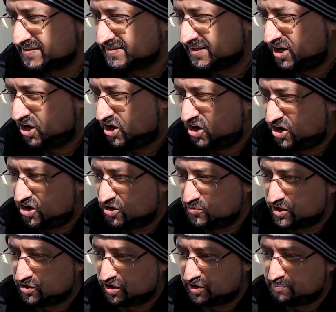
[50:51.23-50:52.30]
Oh, we
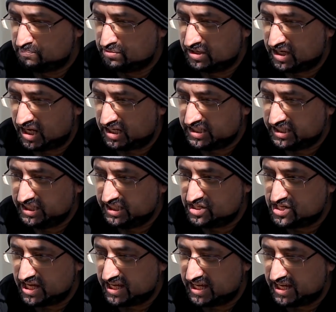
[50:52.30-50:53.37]
got a bloody,
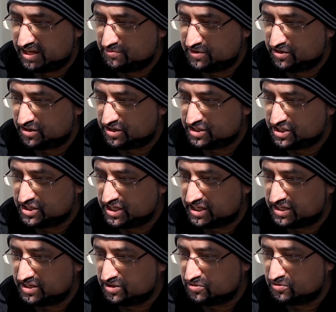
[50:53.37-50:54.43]
we got a
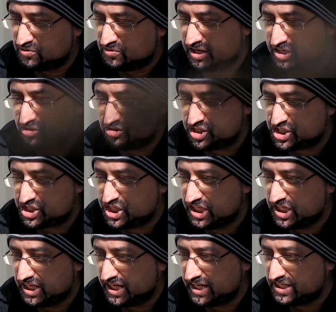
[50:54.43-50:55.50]
little Christian in
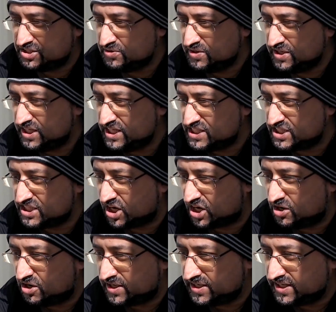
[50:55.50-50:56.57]
there doing his
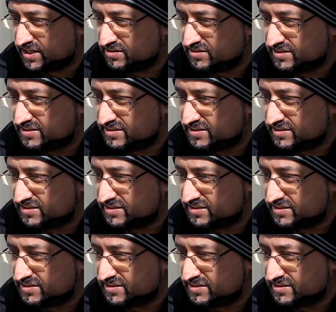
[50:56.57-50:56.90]
Dawa now.